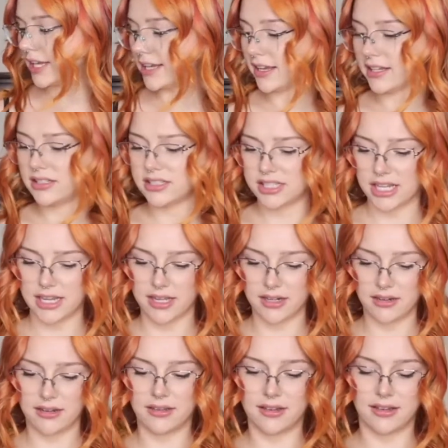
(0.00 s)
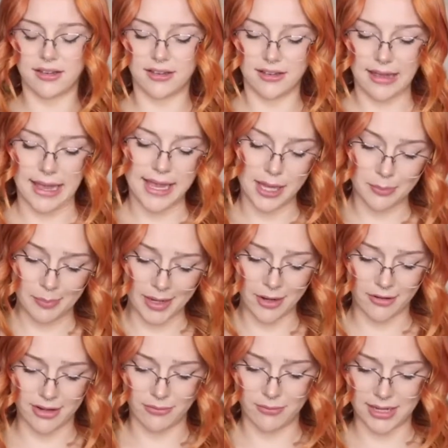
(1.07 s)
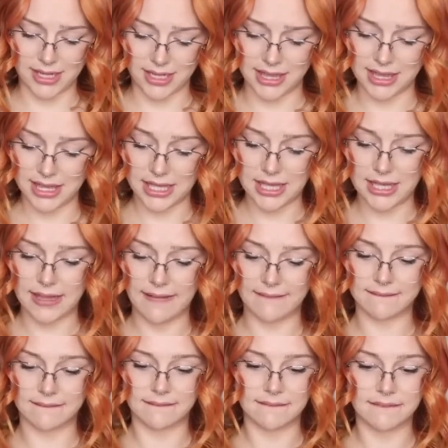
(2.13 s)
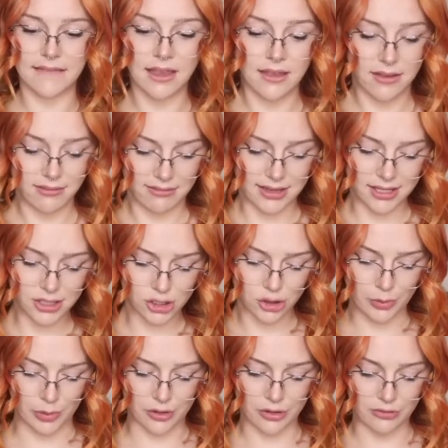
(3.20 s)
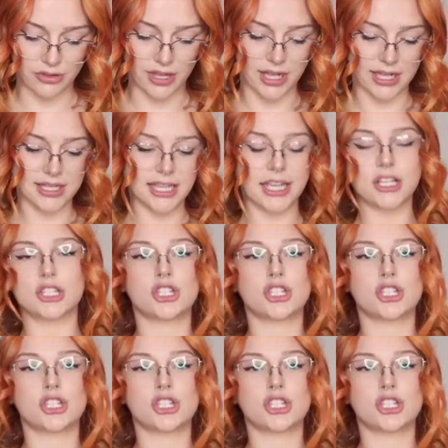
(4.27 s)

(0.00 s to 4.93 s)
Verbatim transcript: like I said, uh, I had paired it with this super cute thing. It's like